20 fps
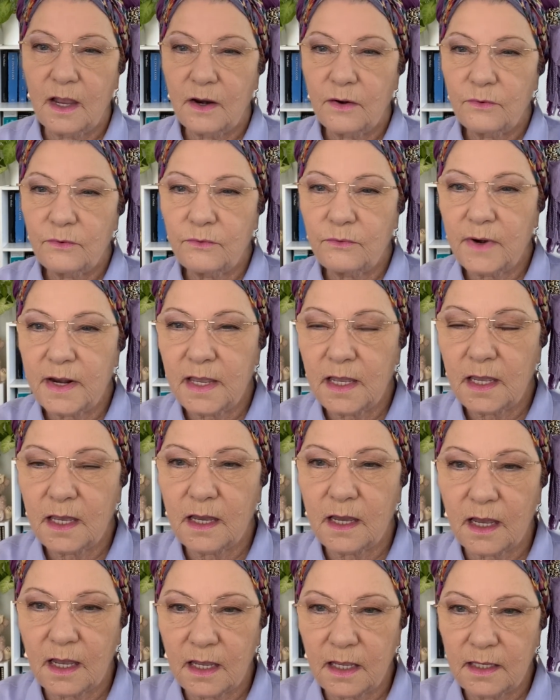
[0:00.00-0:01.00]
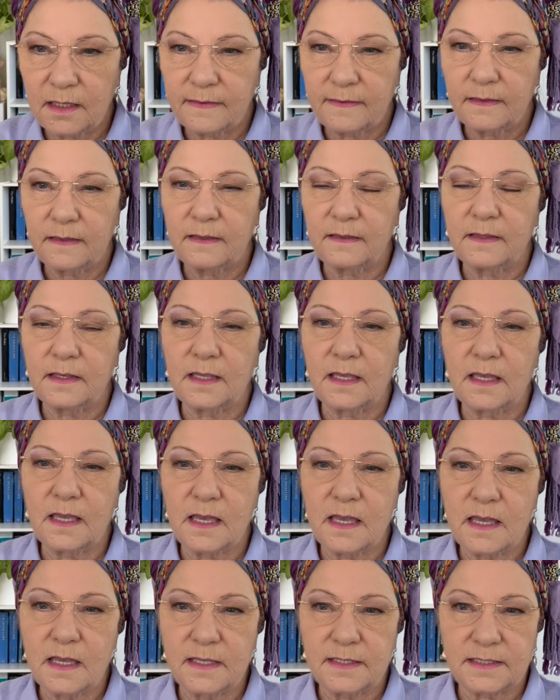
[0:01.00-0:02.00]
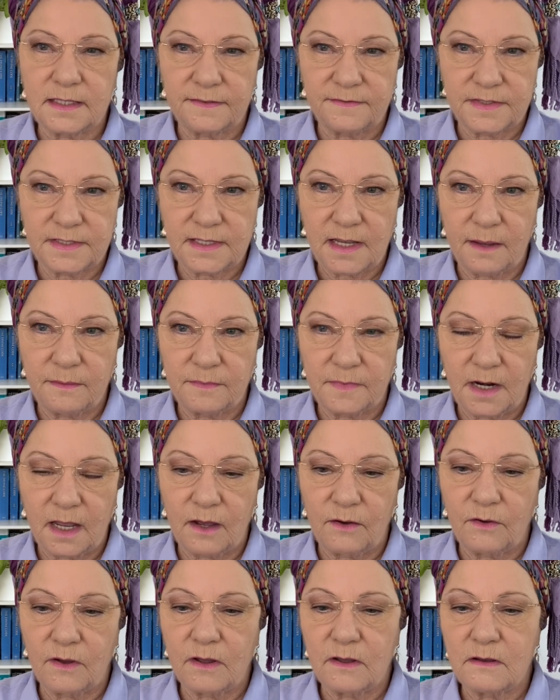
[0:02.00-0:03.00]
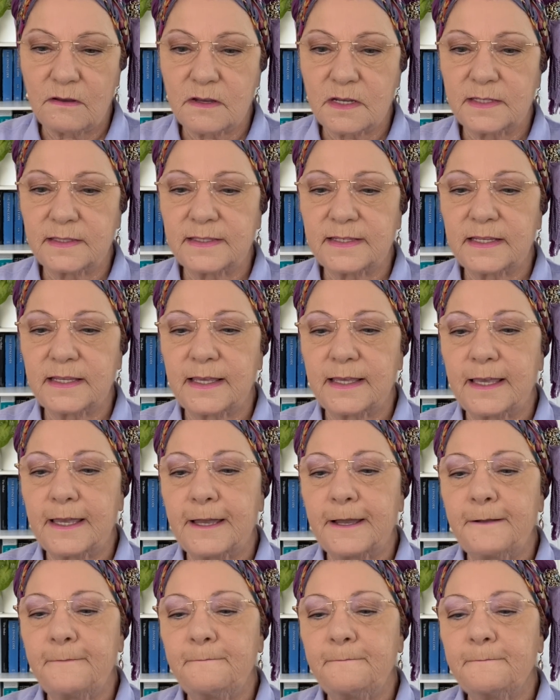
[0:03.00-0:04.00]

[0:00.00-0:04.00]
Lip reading: ring in the ears of some Noahides here.